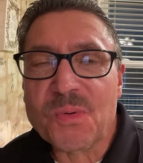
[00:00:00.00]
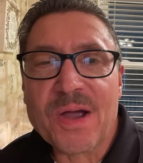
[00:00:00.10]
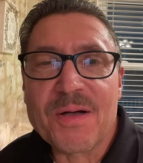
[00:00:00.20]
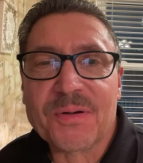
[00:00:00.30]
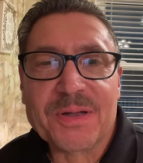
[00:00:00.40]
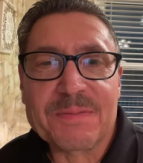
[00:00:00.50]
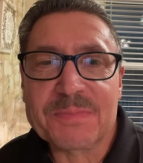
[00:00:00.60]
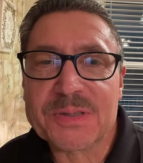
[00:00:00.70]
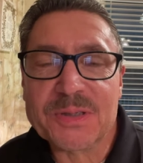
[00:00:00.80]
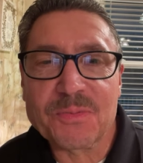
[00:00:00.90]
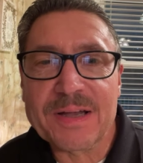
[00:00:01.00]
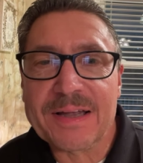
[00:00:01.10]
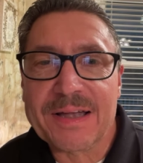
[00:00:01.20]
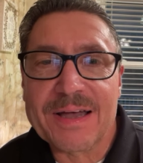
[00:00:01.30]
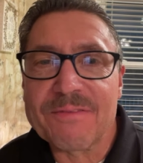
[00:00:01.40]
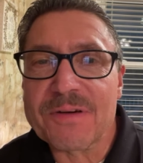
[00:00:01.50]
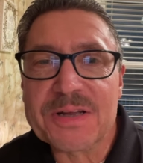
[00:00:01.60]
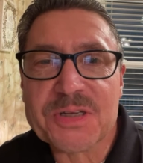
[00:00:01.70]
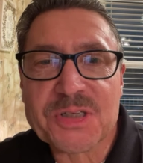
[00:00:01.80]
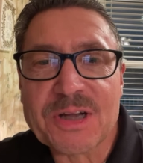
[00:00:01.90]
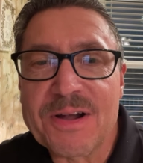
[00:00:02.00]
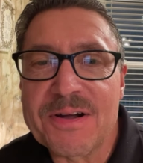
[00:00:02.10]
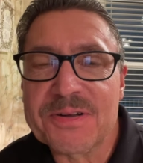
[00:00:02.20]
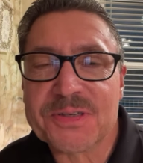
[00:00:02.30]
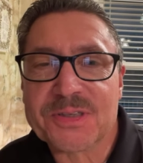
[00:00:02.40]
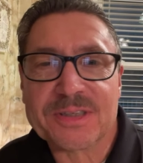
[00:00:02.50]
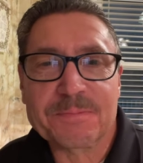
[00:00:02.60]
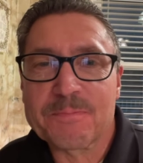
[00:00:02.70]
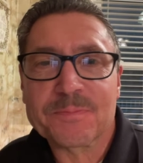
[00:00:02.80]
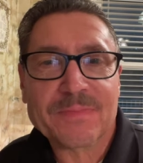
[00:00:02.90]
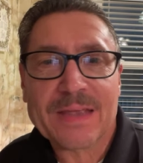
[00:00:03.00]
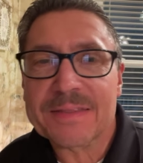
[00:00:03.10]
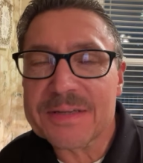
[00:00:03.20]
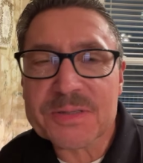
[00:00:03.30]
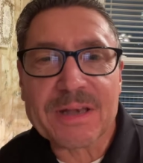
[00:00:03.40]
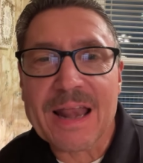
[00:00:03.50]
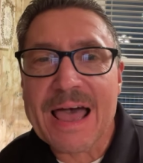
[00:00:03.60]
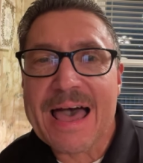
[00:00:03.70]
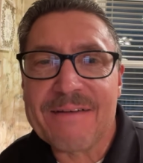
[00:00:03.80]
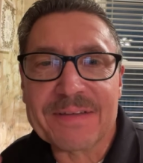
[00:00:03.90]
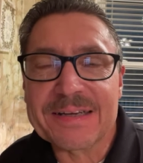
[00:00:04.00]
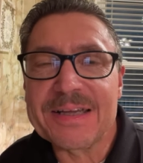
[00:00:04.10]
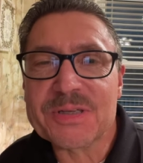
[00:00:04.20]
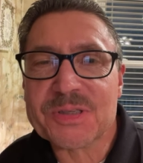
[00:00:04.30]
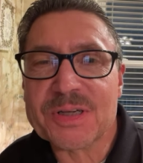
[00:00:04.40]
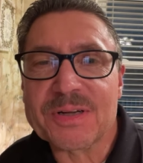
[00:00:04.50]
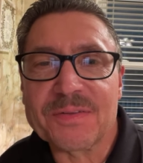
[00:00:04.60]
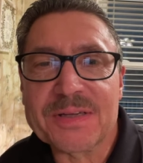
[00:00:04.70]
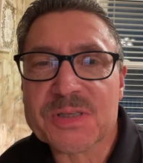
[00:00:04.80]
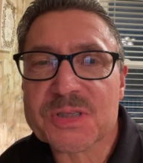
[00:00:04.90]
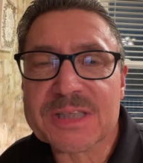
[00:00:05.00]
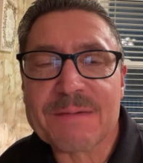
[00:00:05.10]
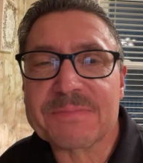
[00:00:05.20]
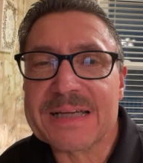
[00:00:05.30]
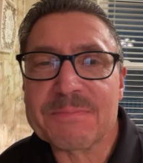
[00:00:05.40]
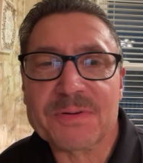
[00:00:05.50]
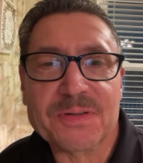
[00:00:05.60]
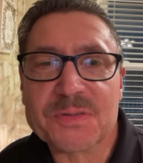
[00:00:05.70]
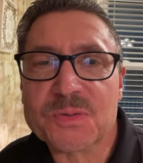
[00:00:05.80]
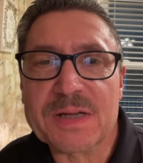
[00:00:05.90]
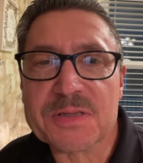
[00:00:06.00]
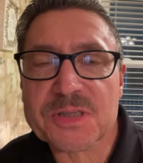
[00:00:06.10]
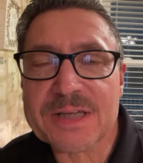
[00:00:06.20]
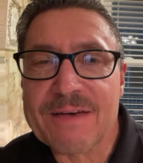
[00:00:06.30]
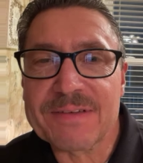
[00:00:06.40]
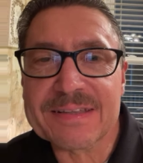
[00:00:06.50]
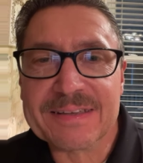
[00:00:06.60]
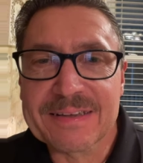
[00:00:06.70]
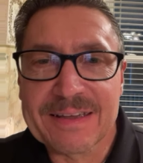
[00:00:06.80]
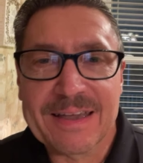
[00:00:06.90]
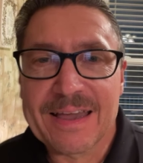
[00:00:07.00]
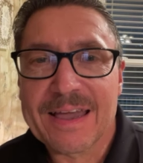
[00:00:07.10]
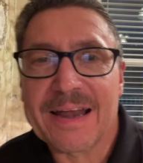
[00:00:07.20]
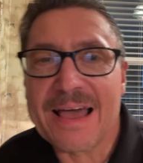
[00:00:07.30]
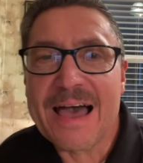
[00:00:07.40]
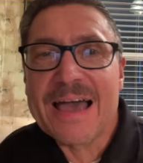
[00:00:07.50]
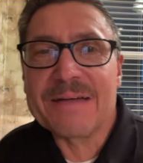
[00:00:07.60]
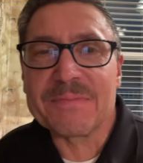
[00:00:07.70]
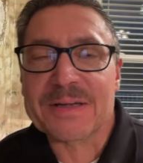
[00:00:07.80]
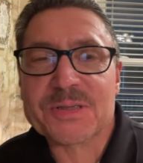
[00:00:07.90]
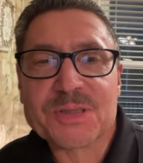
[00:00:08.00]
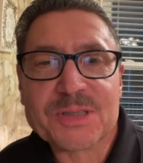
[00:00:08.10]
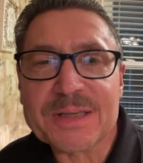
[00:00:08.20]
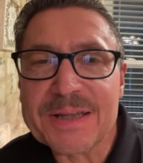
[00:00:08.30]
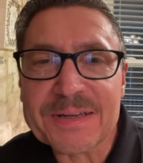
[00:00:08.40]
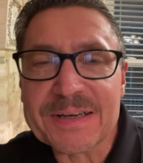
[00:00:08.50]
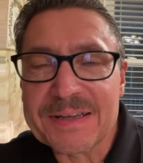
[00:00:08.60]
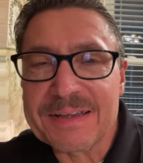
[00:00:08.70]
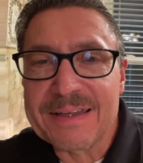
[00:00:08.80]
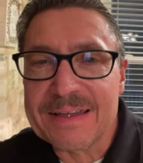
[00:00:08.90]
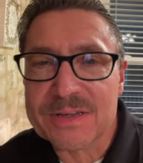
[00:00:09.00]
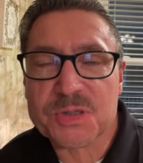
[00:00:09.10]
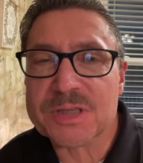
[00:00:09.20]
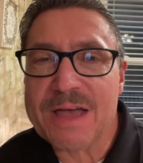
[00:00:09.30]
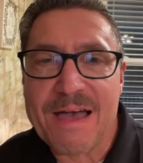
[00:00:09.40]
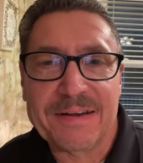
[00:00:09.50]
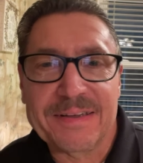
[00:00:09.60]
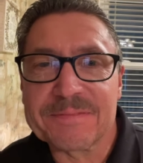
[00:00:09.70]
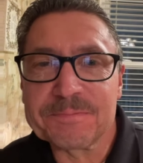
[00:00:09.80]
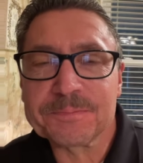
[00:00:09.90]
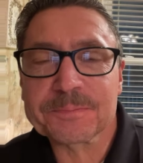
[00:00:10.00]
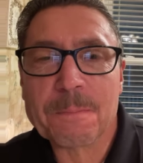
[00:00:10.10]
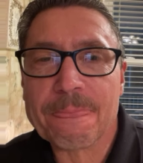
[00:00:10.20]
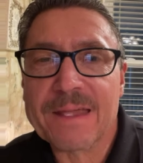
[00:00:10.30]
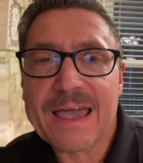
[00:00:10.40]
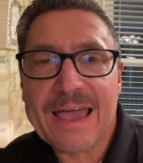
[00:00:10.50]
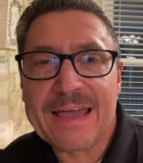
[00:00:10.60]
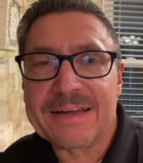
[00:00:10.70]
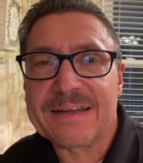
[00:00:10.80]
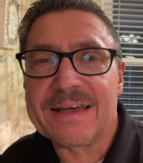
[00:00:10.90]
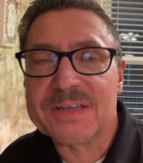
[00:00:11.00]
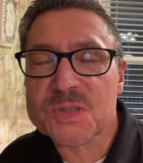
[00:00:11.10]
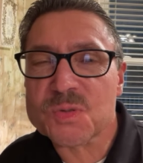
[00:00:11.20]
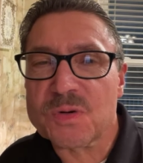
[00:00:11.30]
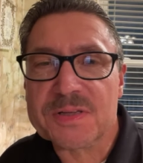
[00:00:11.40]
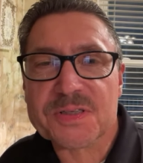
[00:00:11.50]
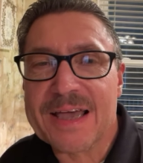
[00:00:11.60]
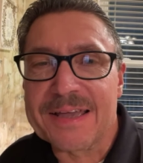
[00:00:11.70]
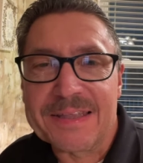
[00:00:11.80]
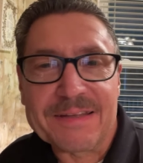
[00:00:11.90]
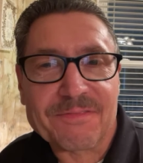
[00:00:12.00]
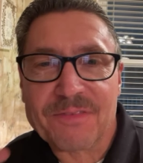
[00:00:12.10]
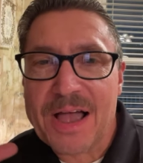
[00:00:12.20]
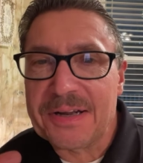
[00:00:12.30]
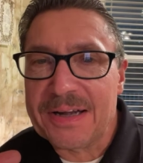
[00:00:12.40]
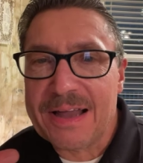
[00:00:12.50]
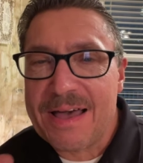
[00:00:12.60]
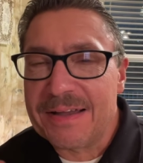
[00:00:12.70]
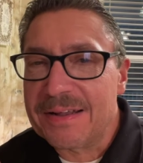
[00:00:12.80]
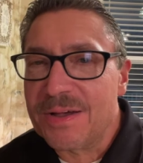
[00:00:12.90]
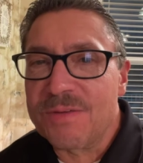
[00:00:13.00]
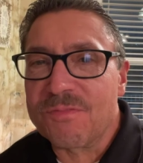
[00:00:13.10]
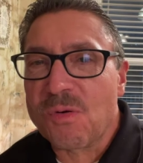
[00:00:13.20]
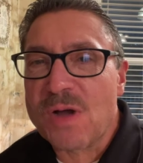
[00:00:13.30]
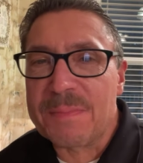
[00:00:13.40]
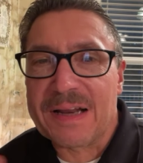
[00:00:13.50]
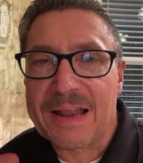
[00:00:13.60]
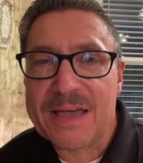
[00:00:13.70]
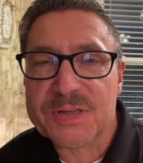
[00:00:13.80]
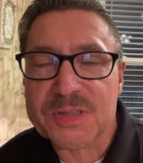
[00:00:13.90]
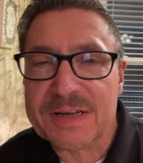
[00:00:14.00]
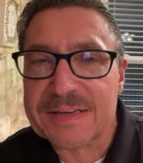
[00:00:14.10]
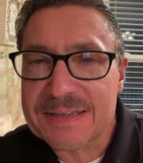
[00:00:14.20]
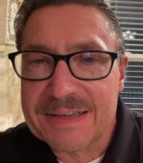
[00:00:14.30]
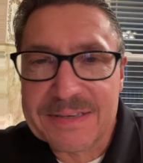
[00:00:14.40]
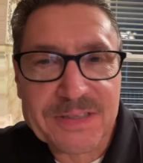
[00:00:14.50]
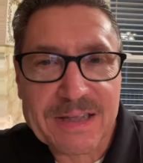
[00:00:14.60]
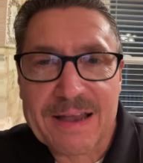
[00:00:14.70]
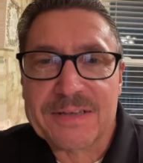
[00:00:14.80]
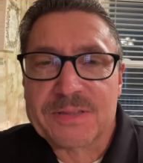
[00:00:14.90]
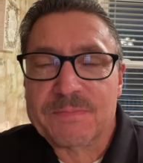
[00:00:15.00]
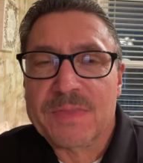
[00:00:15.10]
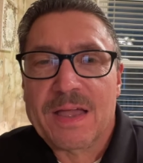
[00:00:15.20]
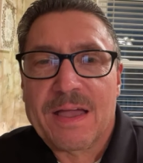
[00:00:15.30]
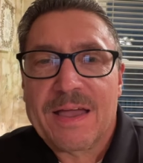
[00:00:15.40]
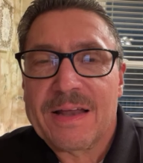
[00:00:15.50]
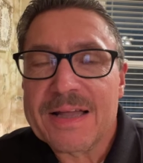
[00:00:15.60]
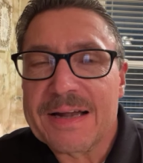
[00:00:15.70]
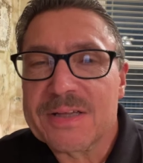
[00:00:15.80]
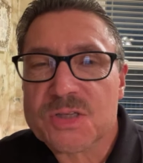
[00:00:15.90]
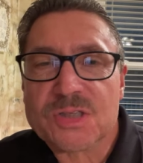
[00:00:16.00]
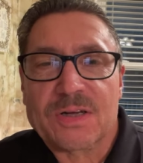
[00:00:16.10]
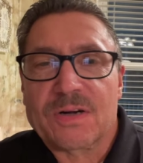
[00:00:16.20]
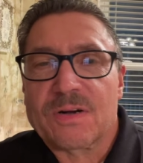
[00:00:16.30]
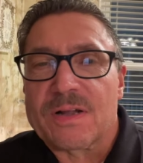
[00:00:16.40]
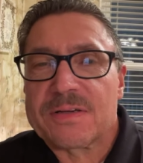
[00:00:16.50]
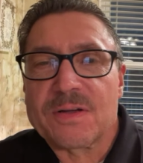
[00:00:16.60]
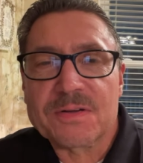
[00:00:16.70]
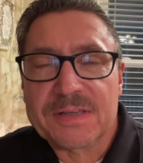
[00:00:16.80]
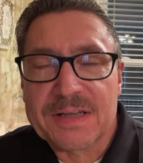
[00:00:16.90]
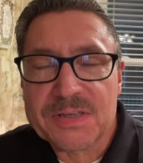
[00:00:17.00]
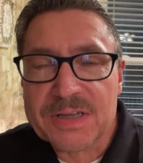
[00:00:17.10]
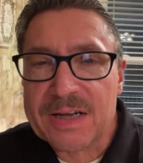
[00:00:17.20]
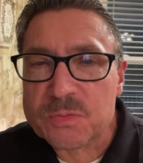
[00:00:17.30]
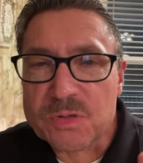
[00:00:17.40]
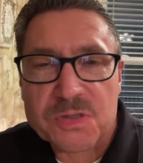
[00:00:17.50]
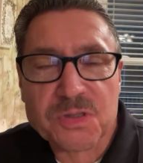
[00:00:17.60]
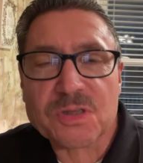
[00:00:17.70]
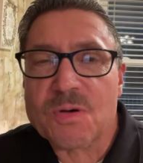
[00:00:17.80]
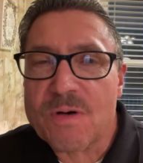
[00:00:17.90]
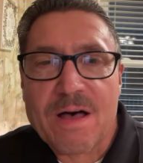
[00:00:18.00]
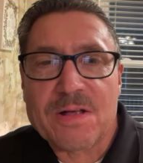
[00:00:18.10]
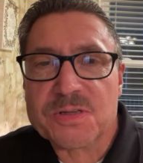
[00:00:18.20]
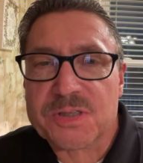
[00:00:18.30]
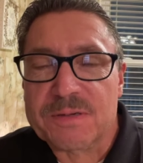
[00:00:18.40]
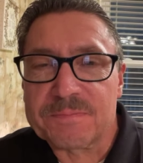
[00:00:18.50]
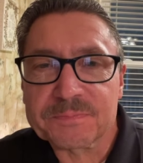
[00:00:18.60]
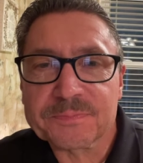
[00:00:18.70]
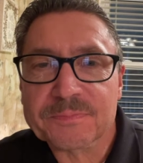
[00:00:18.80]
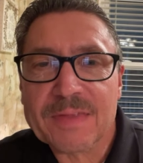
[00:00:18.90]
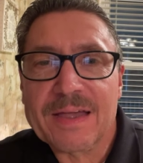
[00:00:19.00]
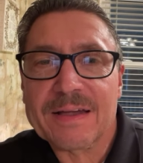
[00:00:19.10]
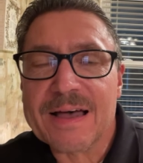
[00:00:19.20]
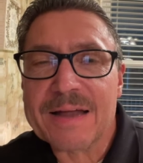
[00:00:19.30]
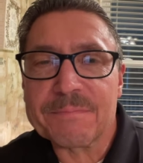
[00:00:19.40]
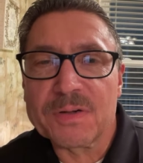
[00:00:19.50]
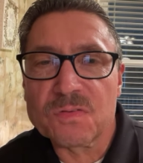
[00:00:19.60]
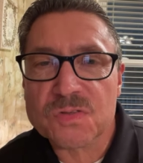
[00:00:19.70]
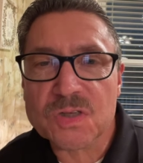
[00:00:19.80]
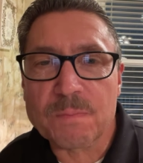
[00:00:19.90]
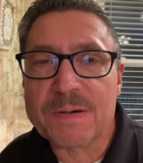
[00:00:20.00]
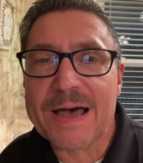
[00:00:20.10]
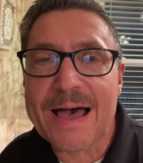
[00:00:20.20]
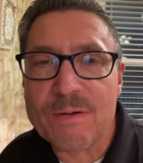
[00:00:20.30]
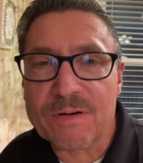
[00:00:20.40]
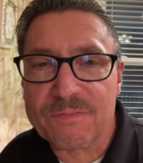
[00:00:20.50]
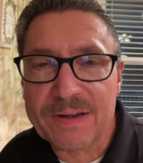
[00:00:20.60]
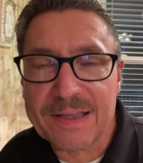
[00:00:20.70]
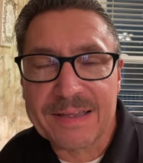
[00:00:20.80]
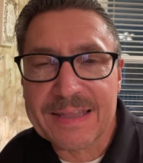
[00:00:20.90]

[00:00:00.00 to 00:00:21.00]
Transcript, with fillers: Welcome to Recovery Church. This live edition on this September the 27th, and I am exceedingly excited. And I uh, just want to say that Friday night at Hope for Women and last night at Teen Challenge, Ladies Center Adult and Teen Challenge was so awesome. God moved so powerfully.